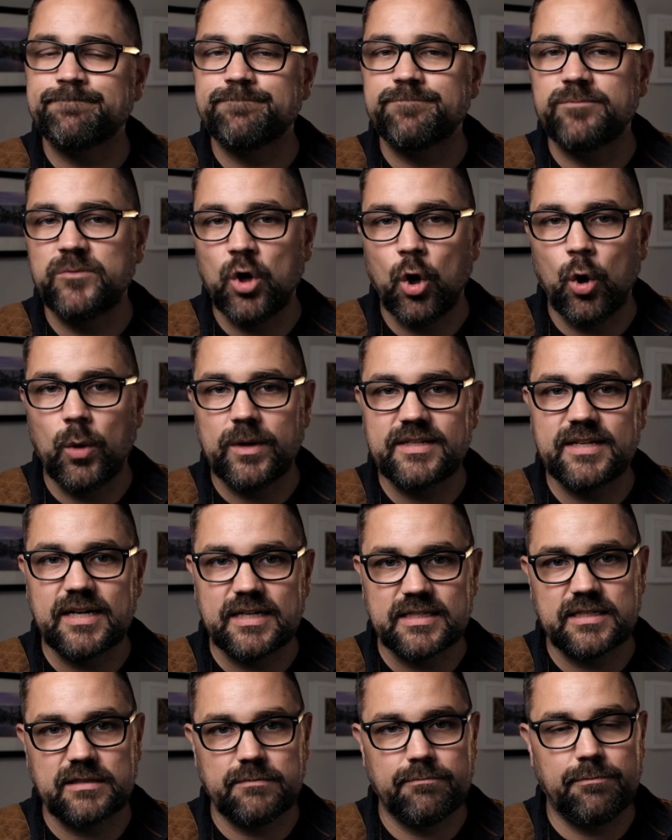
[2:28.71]
No, it
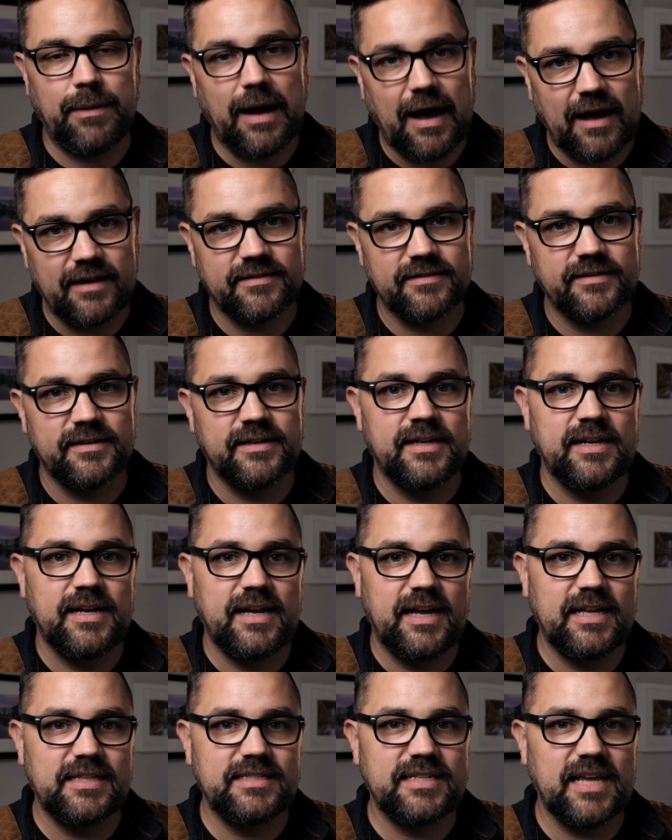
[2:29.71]
doesn't, but
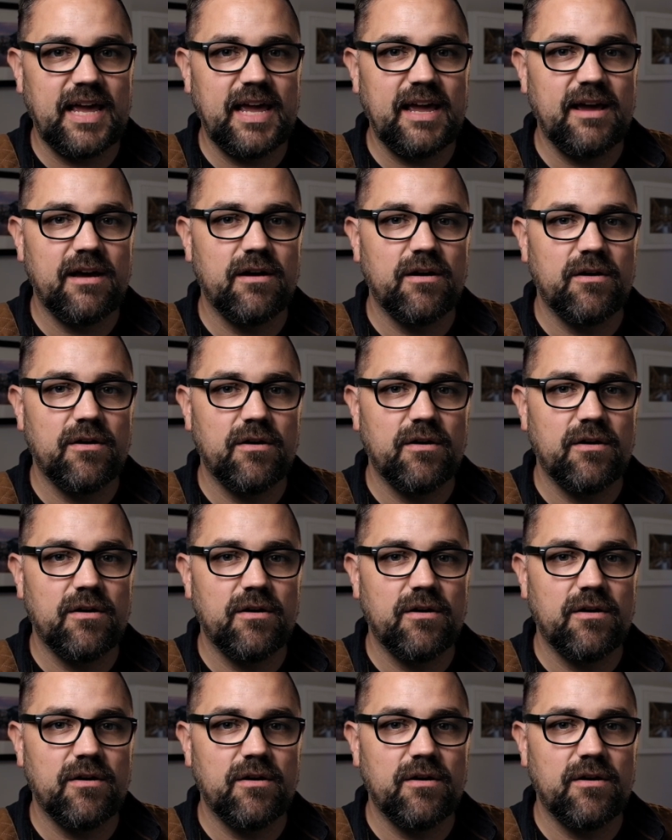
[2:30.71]
it's a